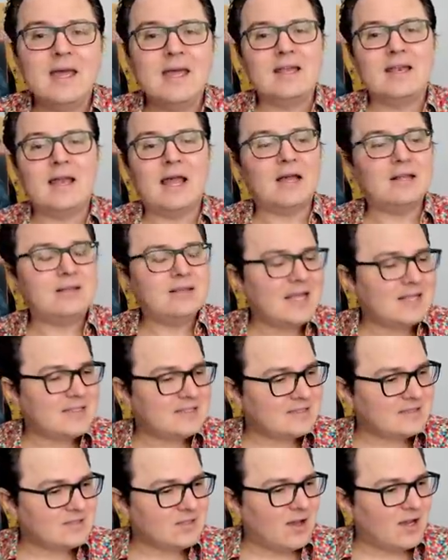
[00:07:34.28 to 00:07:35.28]
Now
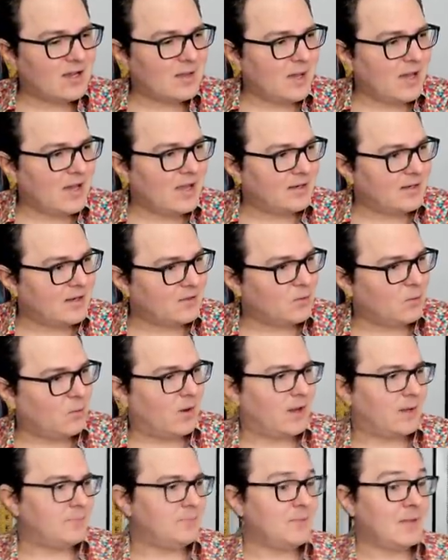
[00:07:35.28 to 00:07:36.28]
let's talk about another
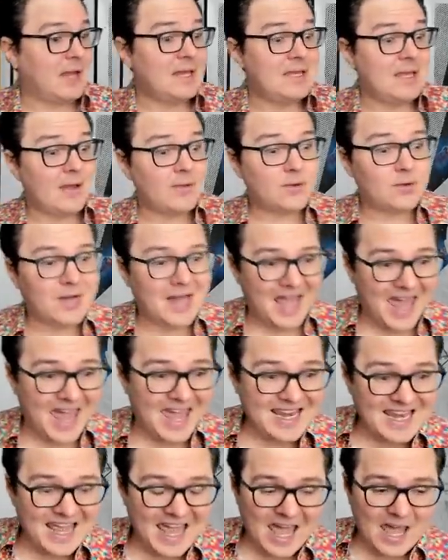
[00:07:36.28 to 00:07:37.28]
one, another
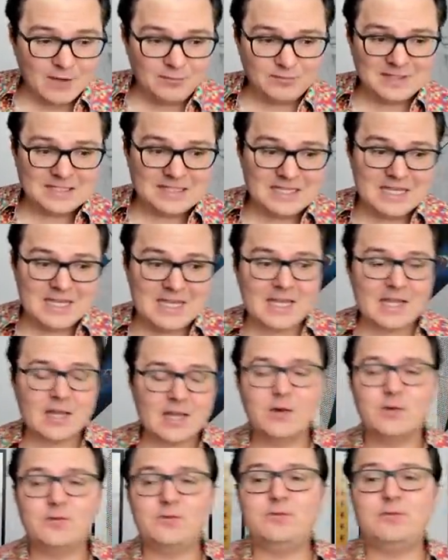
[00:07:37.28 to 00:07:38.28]
NFT
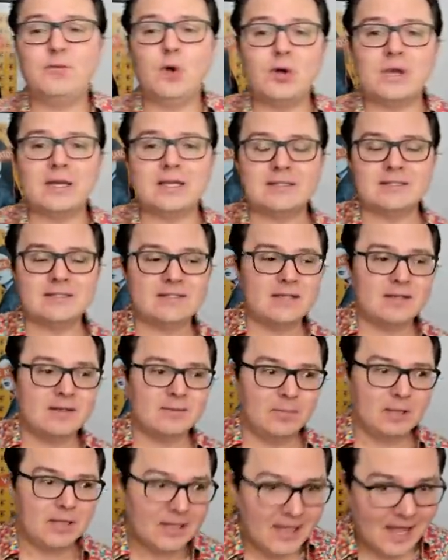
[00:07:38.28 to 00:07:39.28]
focused
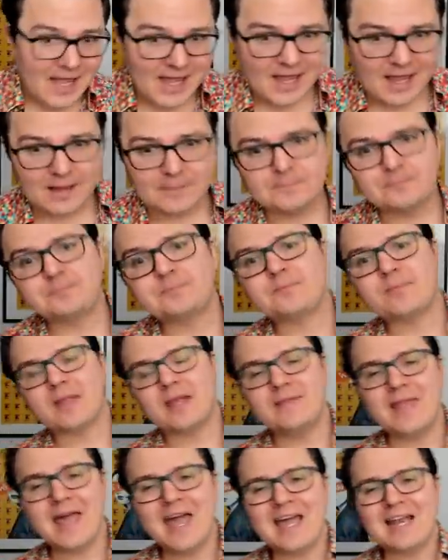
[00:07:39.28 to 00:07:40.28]
play,
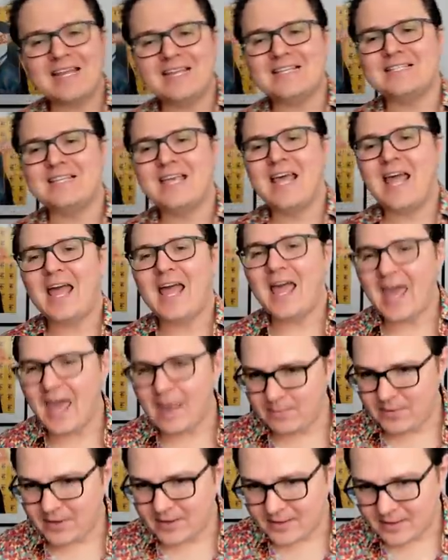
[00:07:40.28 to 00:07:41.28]
and that is
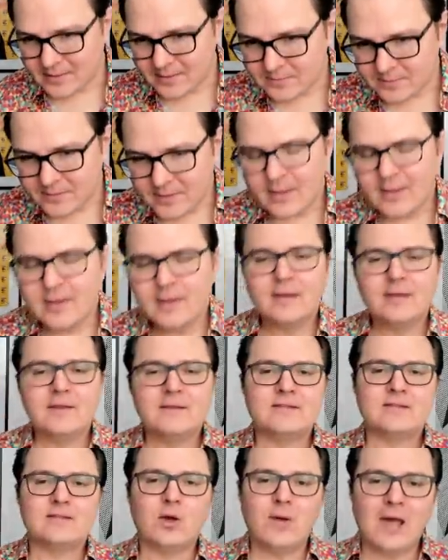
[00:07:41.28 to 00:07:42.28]
EPIK.
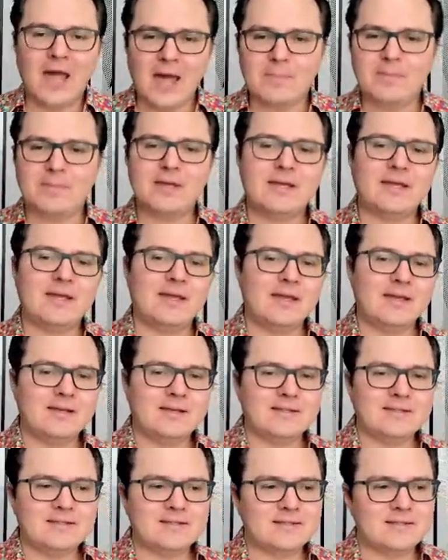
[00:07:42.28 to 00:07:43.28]
So EPIK
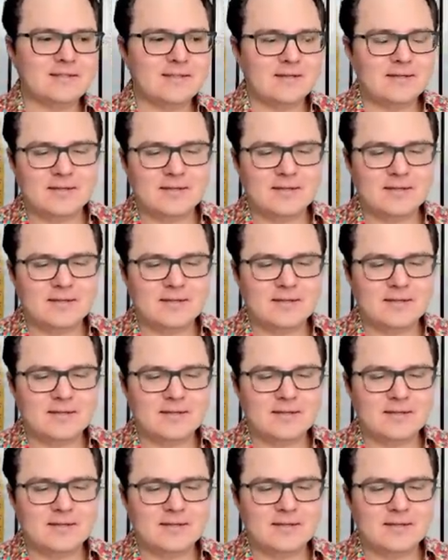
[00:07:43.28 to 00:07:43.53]
is